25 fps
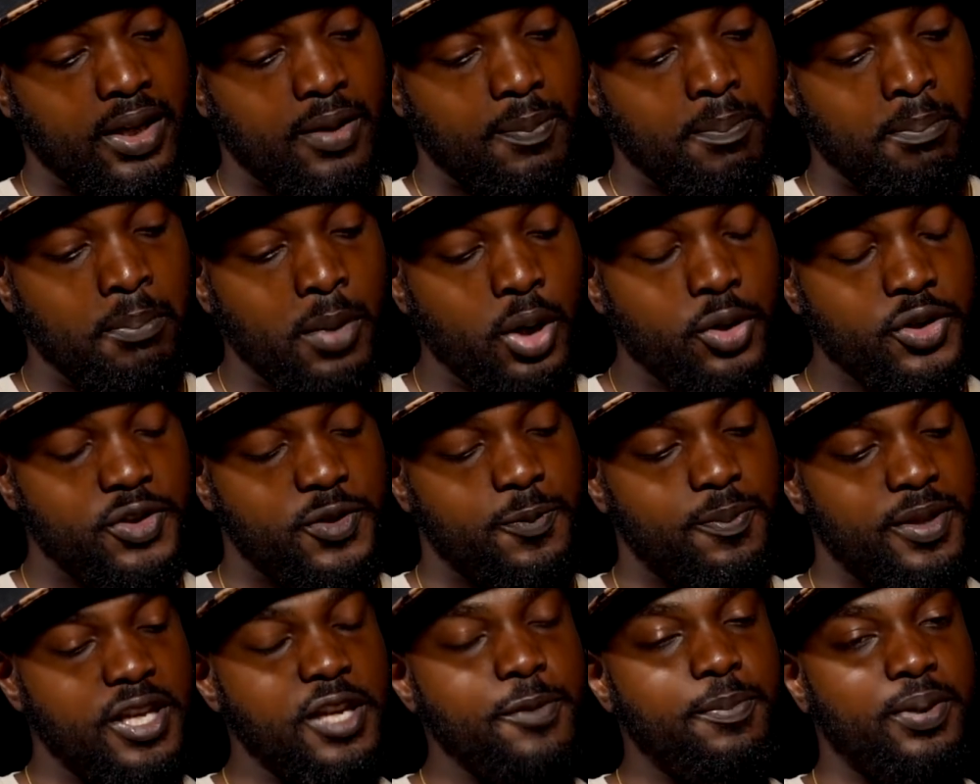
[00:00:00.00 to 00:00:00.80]

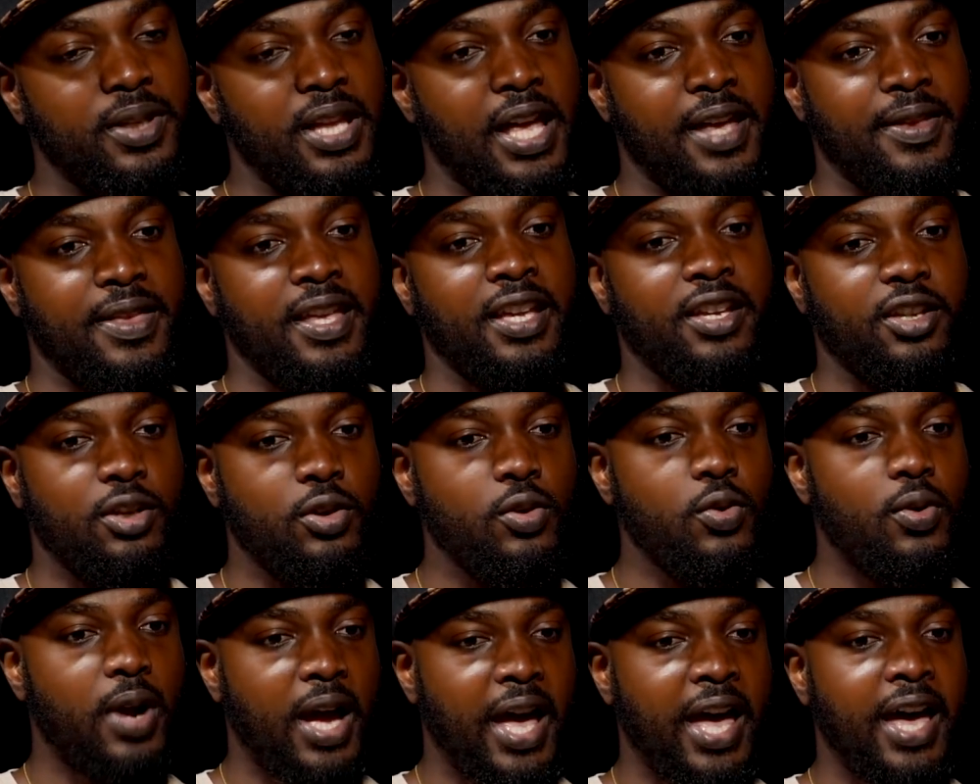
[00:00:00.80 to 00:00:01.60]
most people, I think,
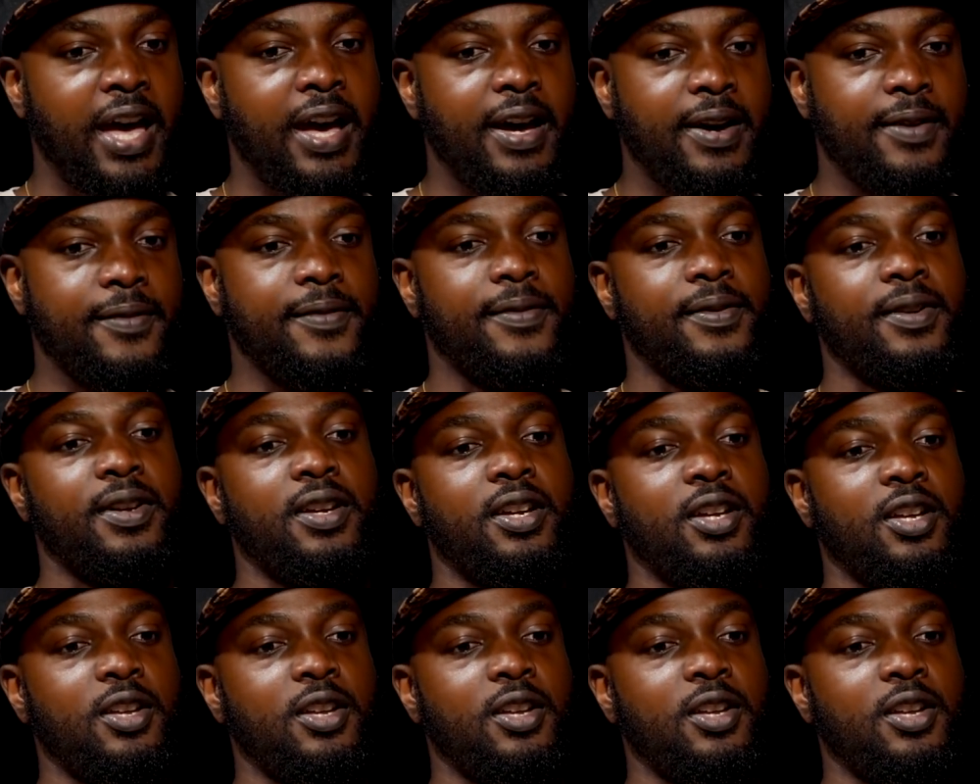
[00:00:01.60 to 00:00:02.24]
who have